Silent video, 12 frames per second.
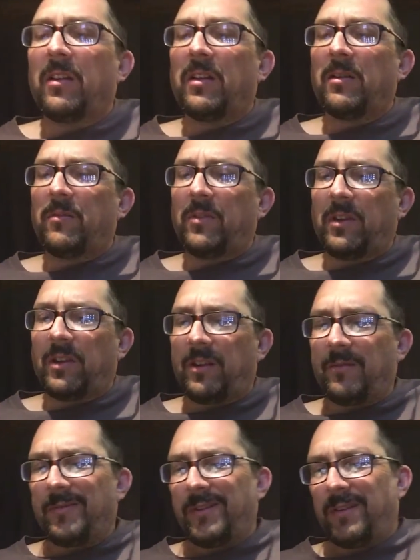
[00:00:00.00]
And I'm looking at it,
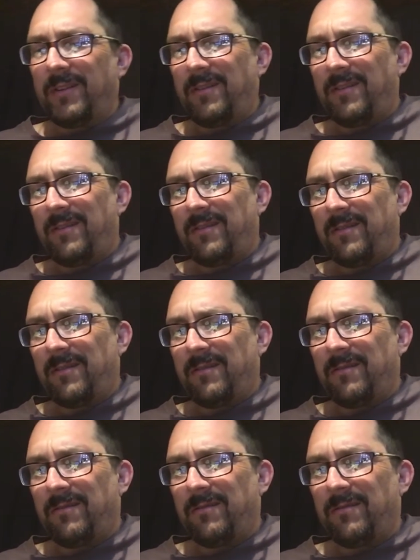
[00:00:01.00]
I'm like,
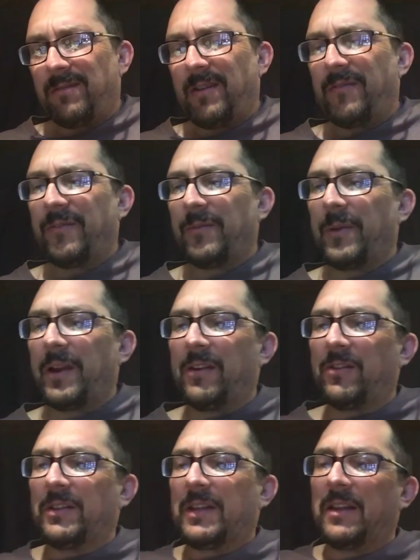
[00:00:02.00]
yeah, I feel the way I
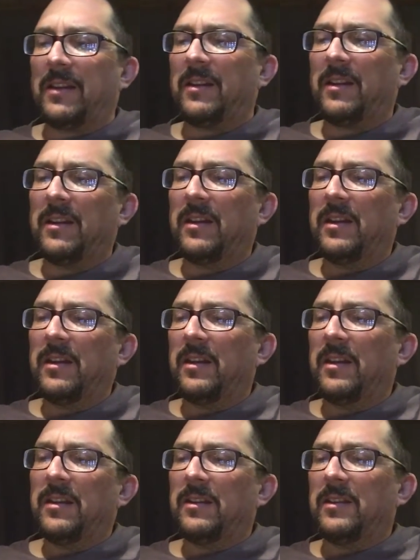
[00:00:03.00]
looked at it,
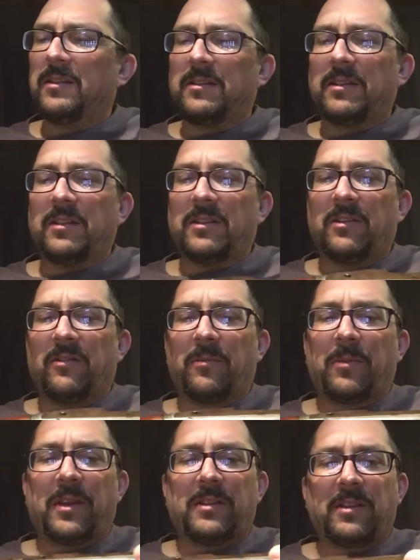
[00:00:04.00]
this is easy to
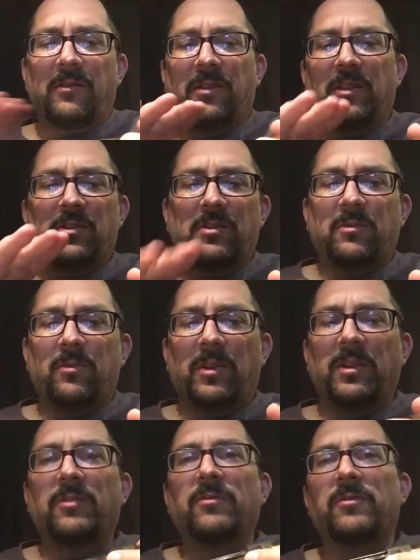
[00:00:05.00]
replace. I really just didn't want
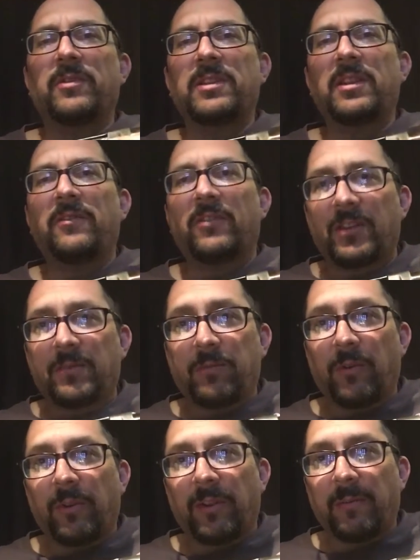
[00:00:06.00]
the receiver
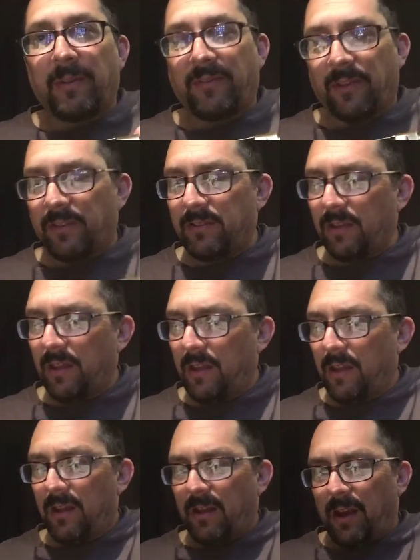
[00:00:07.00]
exploding in my face.
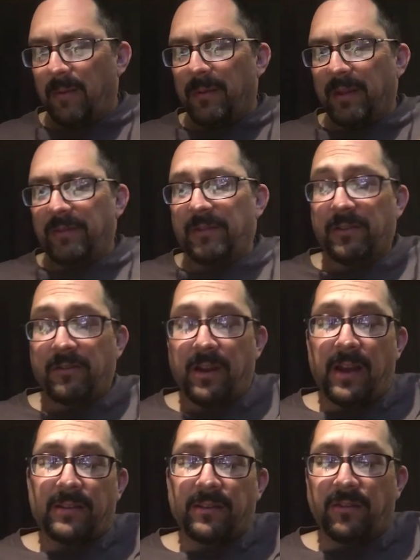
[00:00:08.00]
I'm like, if this
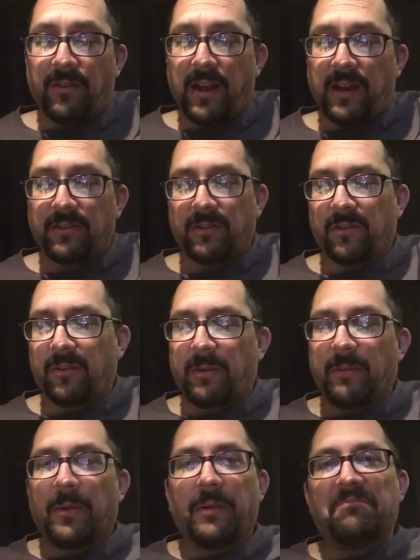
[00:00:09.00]
cracks, it cracks, you know what I
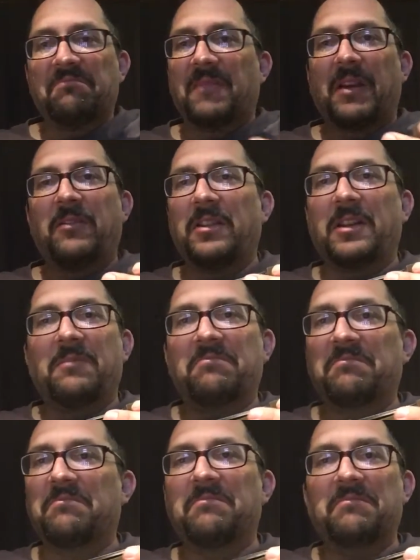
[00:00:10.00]
mean? But I
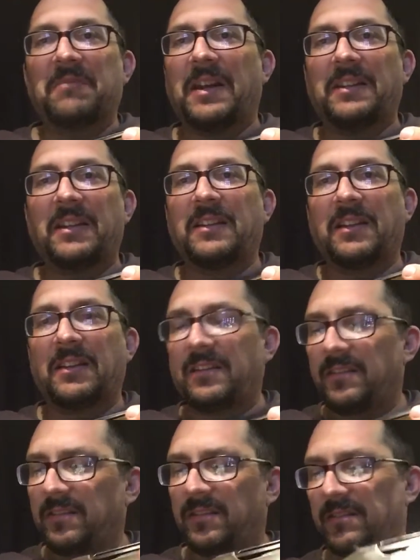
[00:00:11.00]
think that
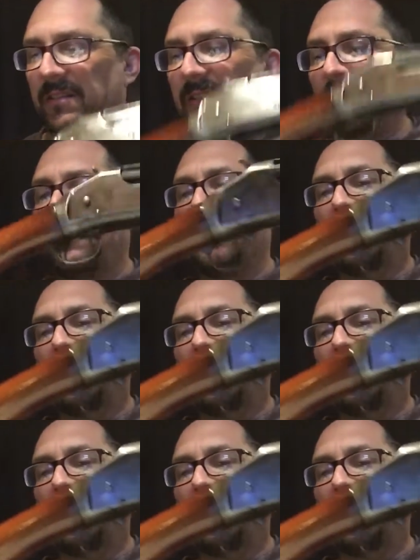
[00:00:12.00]
this is, I